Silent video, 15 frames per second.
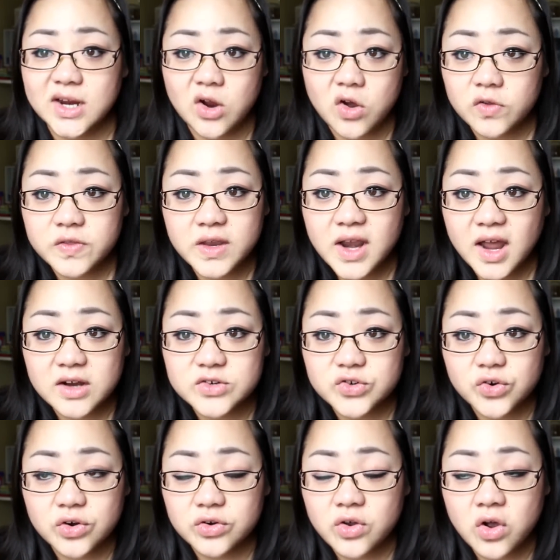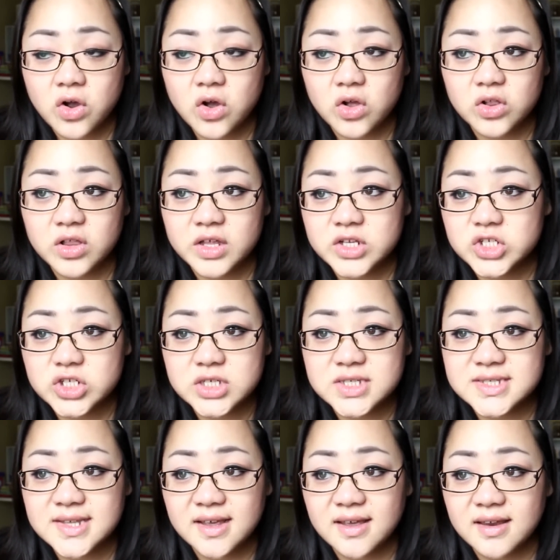I called the doctor on call, and she
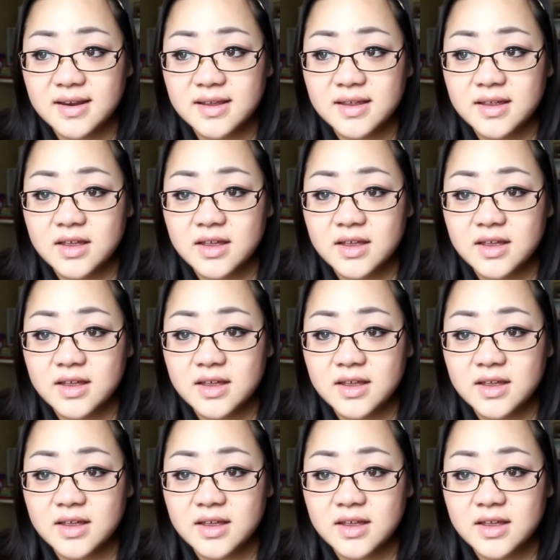said,